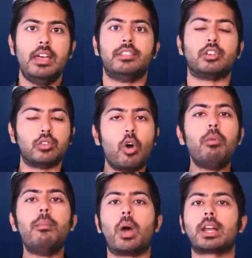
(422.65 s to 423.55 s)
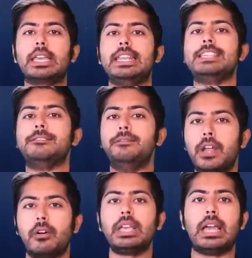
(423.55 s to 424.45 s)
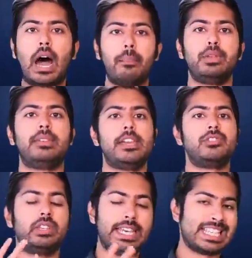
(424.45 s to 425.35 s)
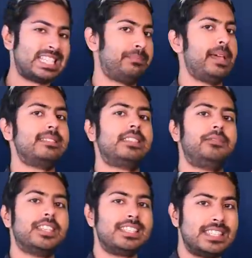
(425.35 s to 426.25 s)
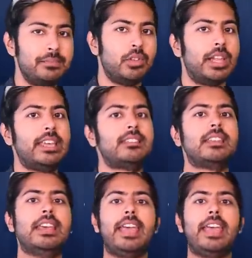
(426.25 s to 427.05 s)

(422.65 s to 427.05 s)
The global market is very computationally expensive to simulate,